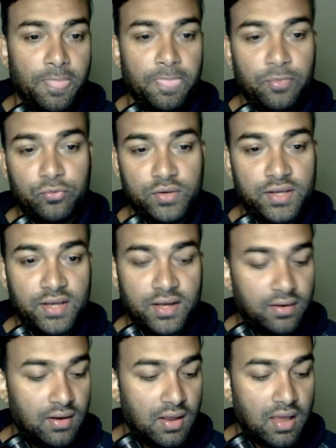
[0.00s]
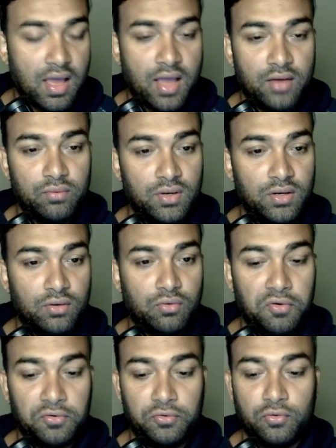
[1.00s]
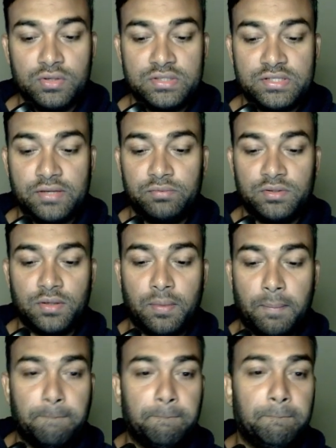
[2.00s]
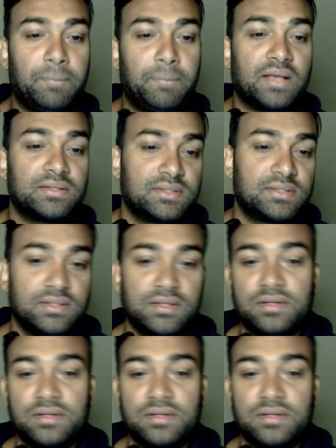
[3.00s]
So here I will control shift plus,